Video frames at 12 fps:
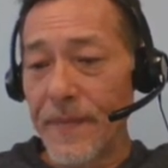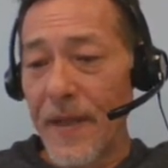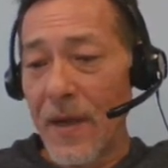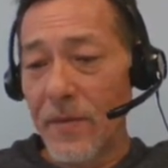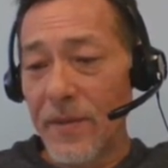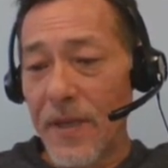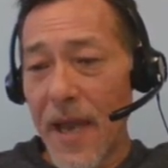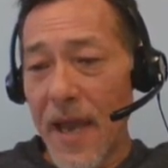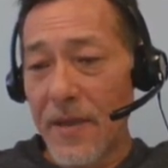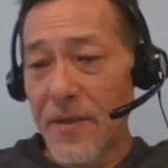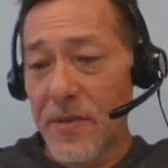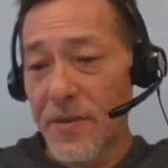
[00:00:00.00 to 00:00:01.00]
Now,
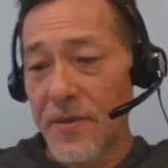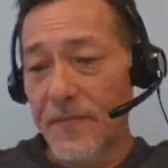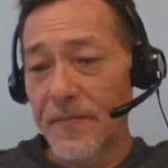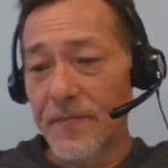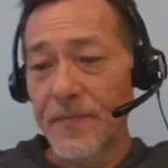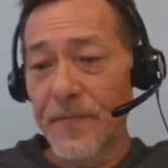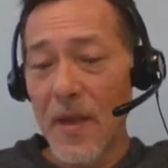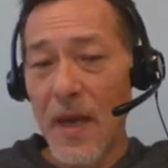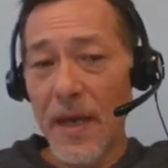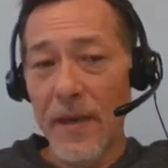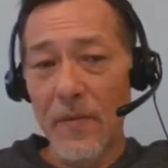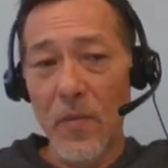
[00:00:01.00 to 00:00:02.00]
tags,
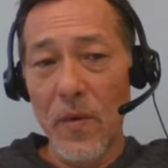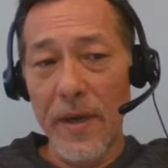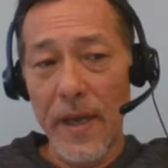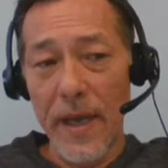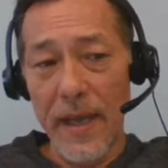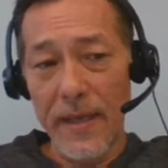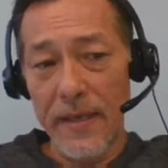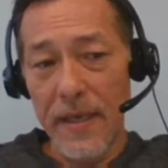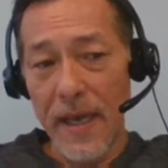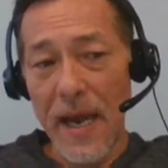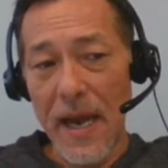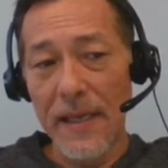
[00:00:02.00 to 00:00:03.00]
I went ahead and
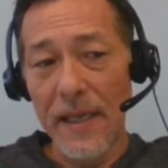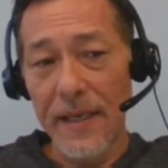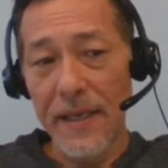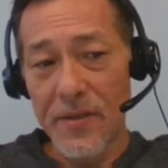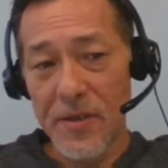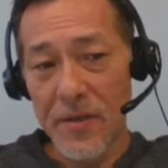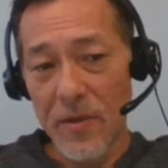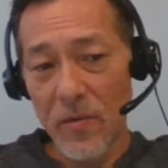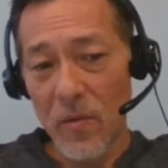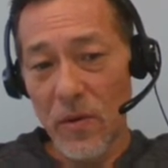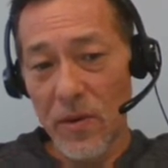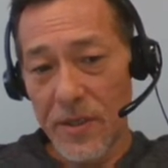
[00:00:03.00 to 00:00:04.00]
I highlighted some of the
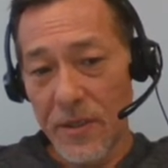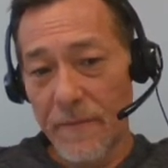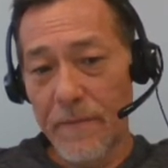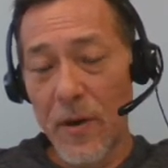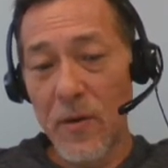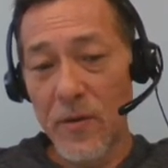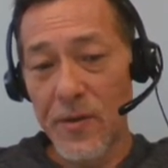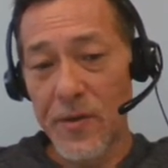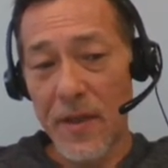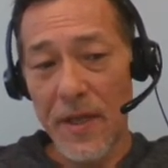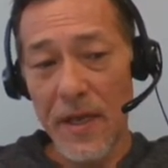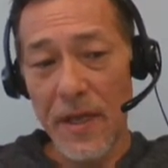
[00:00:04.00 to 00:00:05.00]
words in the
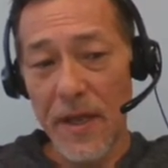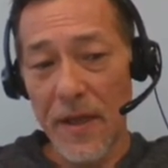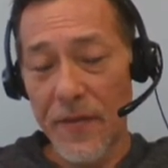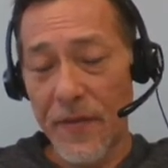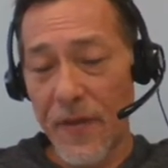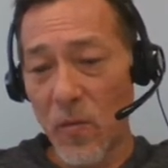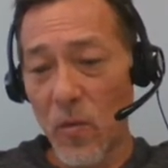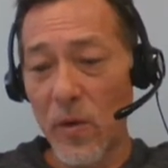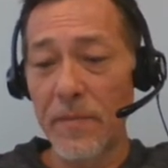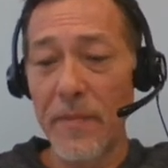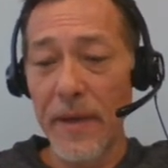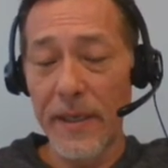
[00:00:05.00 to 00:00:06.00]
post that I thought would
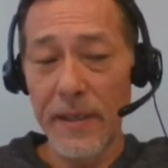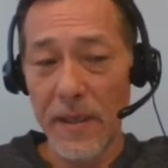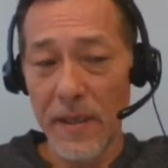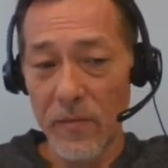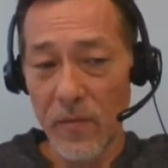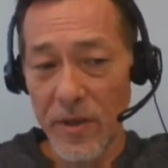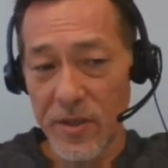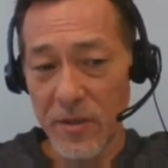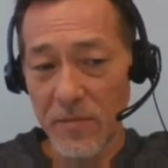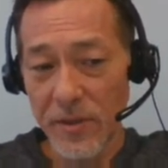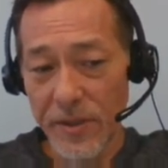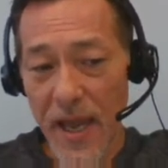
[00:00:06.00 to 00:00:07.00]
make
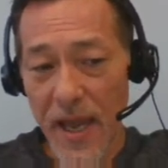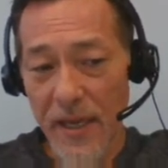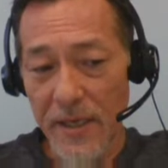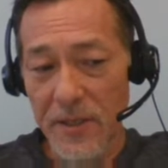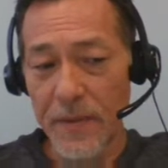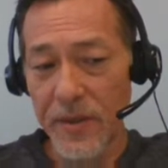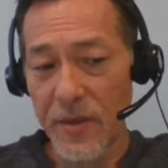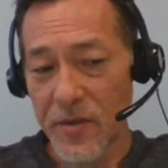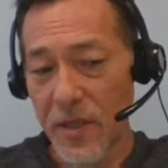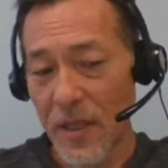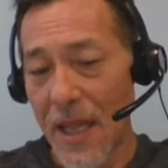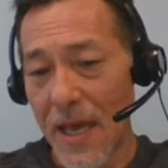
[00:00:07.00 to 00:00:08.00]
reasonable tags, but there's
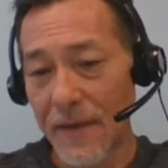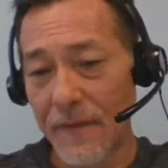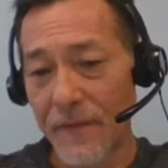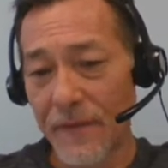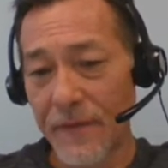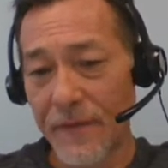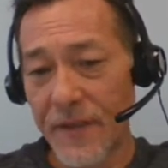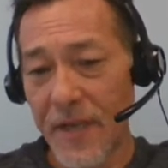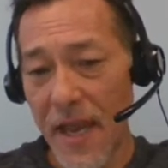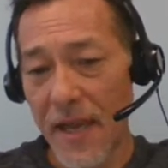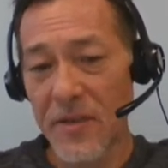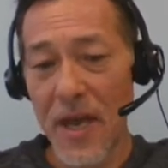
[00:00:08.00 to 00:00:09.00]
a lot of
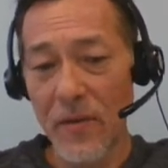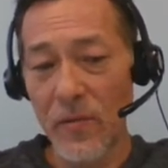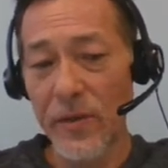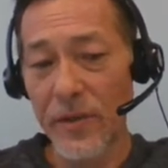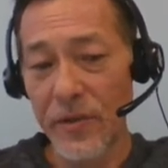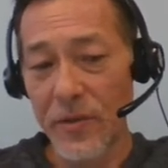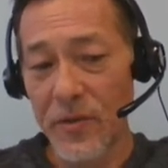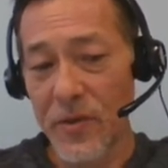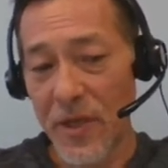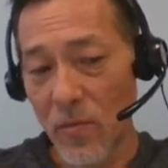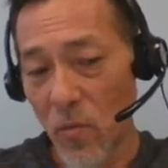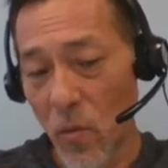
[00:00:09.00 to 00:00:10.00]
tags I would use
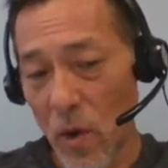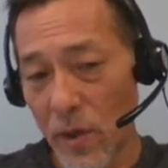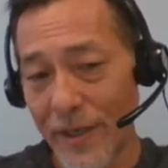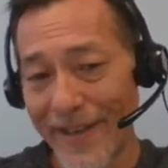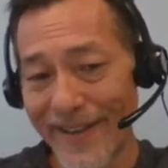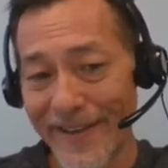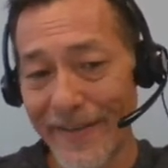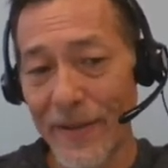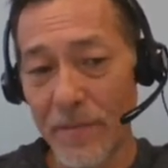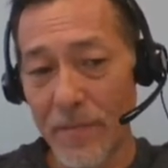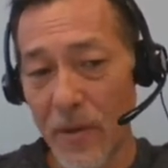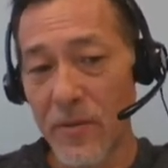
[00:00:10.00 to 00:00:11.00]
that weren't in
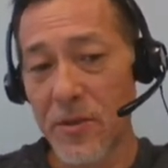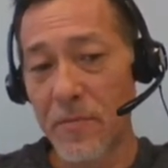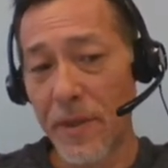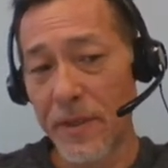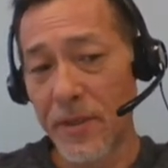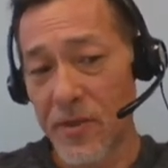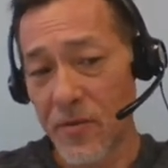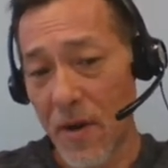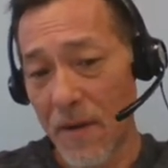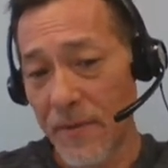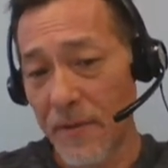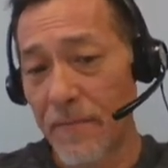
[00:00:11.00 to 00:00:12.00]
the post, but
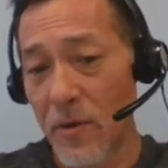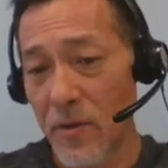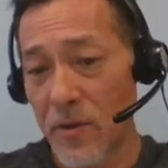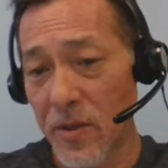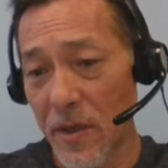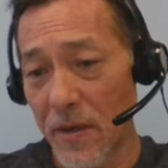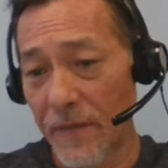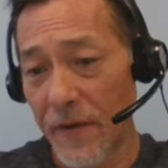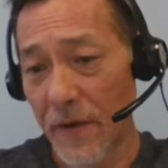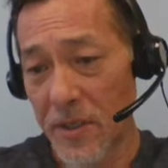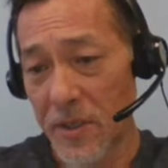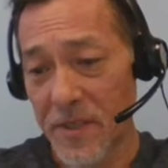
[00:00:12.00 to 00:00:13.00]
describe the post
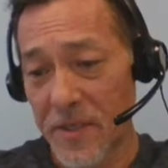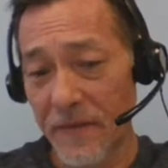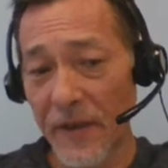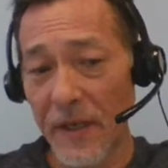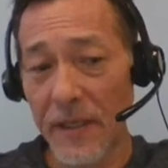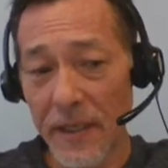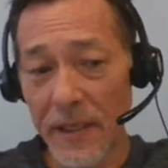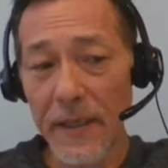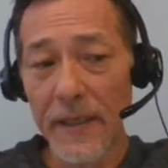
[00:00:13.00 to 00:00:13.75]
very specifically.